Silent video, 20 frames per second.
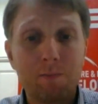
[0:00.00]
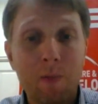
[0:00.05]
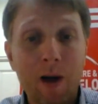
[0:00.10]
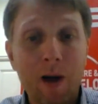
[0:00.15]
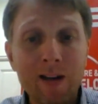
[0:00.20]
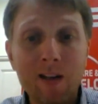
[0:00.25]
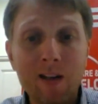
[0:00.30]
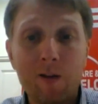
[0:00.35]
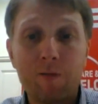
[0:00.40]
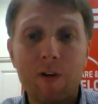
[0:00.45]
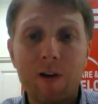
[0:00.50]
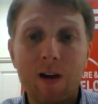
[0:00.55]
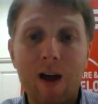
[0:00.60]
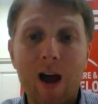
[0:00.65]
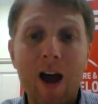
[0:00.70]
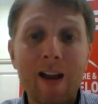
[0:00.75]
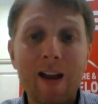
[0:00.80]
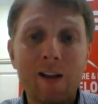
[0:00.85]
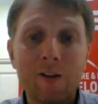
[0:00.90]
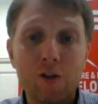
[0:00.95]
might have a
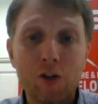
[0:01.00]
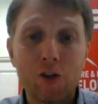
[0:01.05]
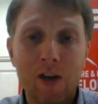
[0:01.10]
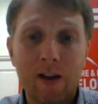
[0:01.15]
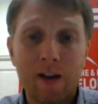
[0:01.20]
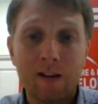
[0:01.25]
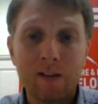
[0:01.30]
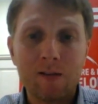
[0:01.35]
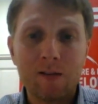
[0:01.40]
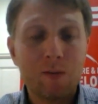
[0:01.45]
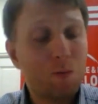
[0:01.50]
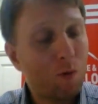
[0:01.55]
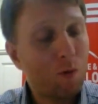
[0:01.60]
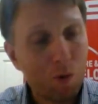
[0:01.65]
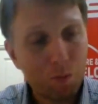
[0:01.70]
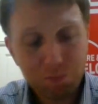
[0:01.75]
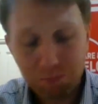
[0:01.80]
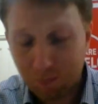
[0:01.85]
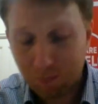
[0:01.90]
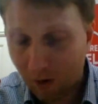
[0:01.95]
higher chance.
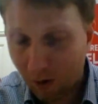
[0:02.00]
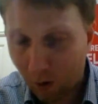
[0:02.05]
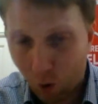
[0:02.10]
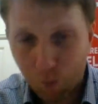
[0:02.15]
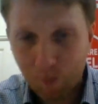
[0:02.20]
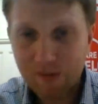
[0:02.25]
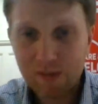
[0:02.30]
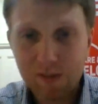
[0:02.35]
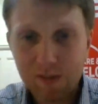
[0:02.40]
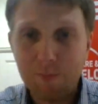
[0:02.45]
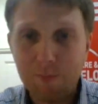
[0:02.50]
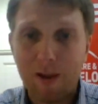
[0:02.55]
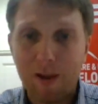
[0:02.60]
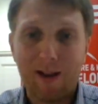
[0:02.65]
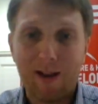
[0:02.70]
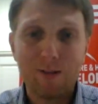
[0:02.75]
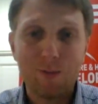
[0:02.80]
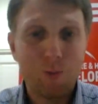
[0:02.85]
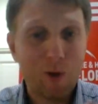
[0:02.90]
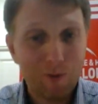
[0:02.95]
Always depends.